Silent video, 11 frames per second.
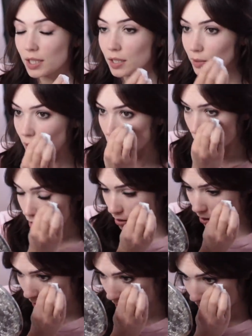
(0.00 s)
cleaning my
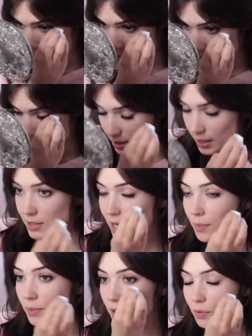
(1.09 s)
waterline and just like
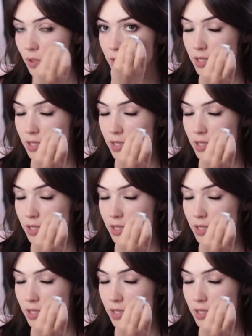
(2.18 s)
dabbing it with a